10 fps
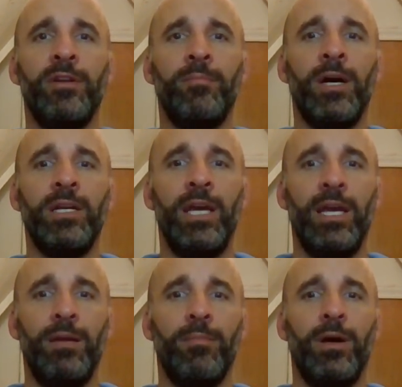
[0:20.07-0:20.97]
in my
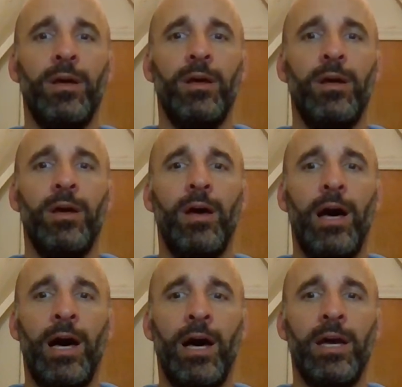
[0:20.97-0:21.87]
name,
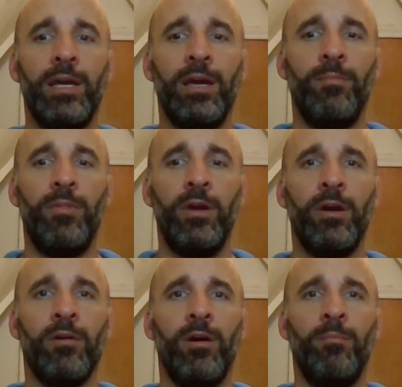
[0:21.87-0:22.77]
I am
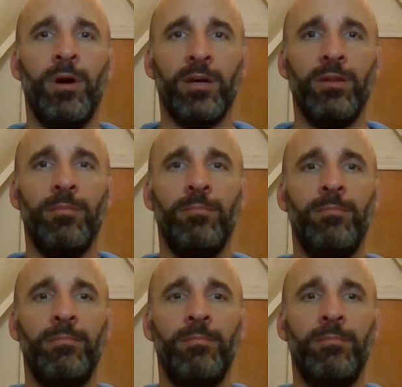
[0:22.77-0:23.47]
there among them.